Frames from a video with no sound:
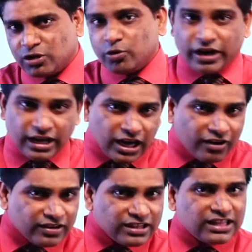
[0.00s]
to
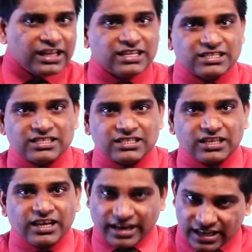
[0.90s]
recover these
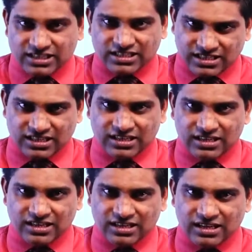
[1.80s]
risks,
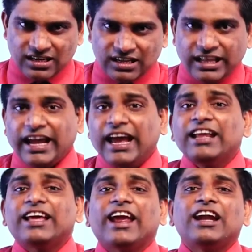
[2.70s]
they
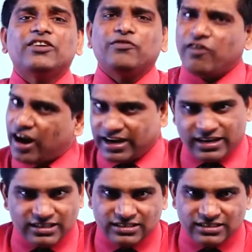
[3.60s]
can create a fund.